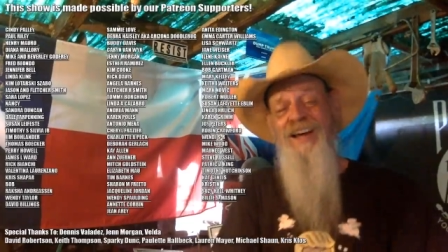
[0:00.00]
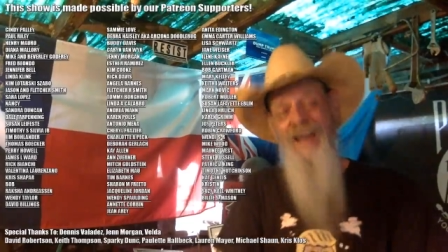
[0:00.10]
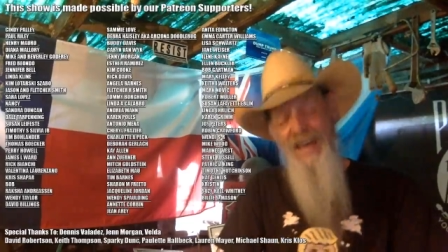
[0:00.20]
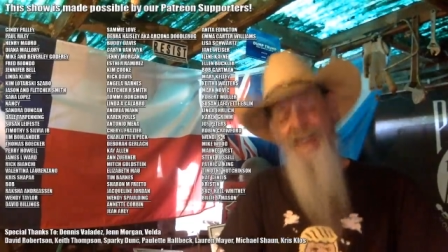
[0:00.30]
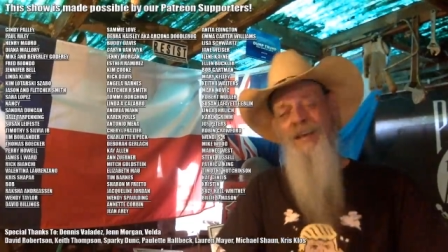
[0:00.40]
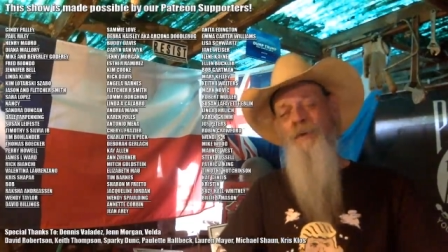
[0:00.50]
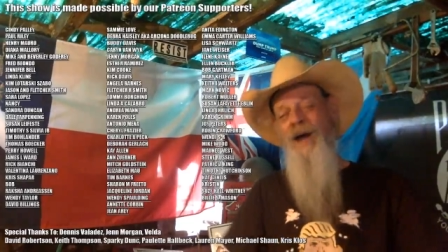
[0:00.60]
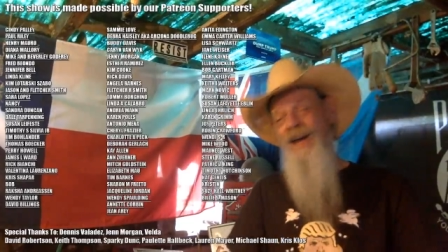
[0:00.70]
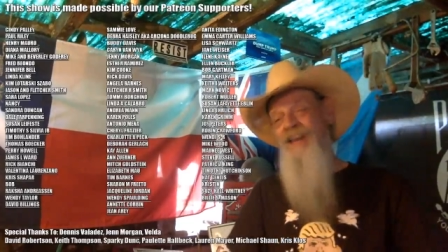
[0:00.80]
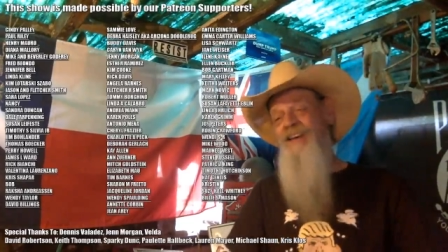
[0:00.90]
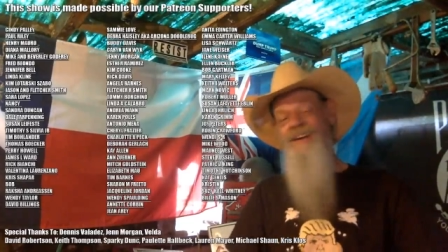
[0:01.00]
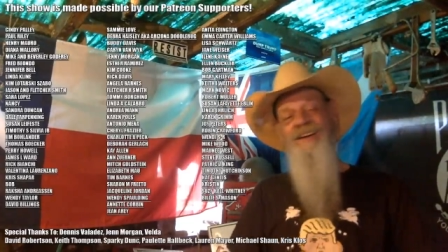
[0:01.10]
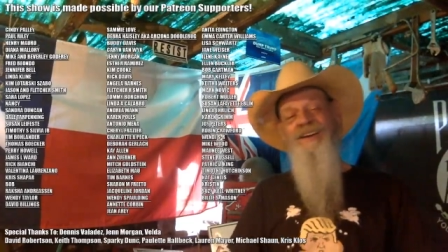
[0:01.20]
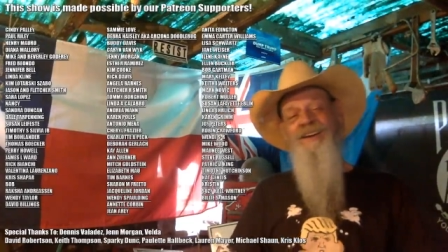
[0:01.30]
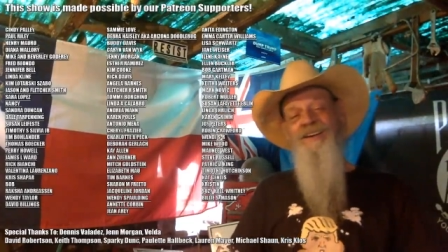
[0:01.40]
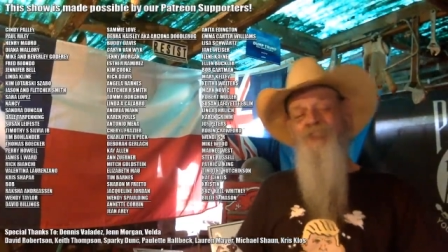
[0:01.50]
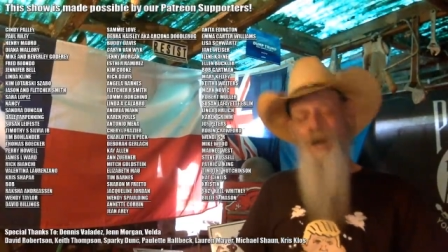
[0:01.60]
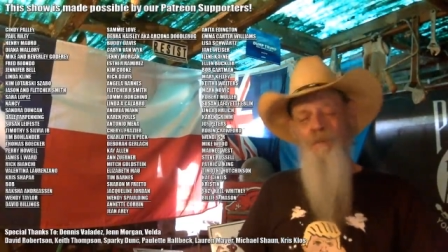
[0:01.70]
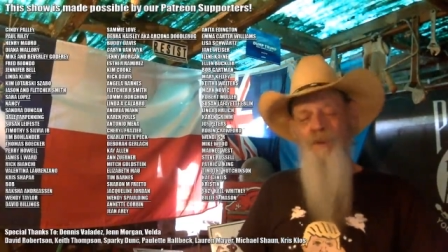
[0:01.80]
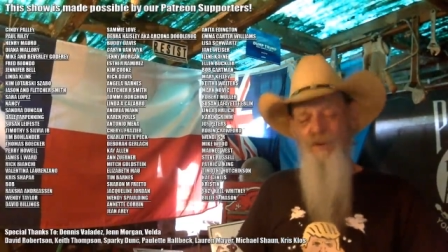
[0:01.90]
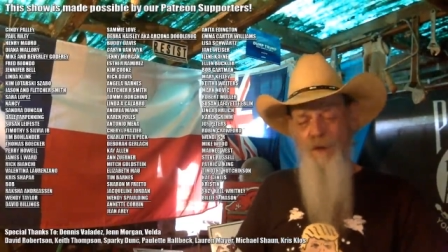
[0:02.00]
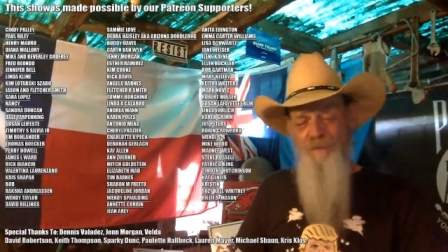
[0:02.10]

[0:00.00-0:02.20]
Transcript: Anyway, John Bernabeu on